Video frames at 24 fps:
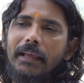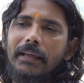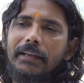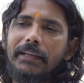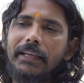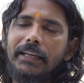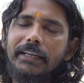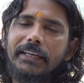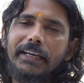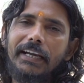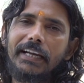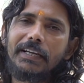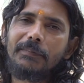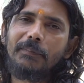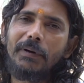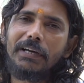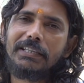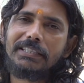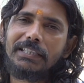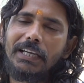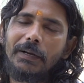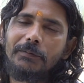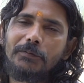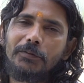dedicate
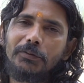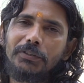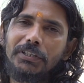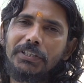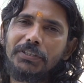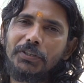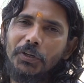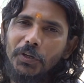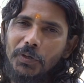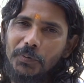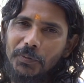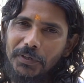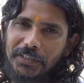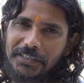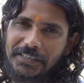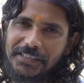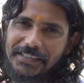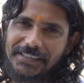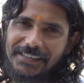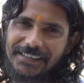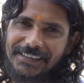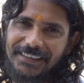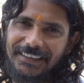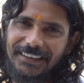myself to this
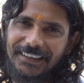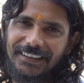universe.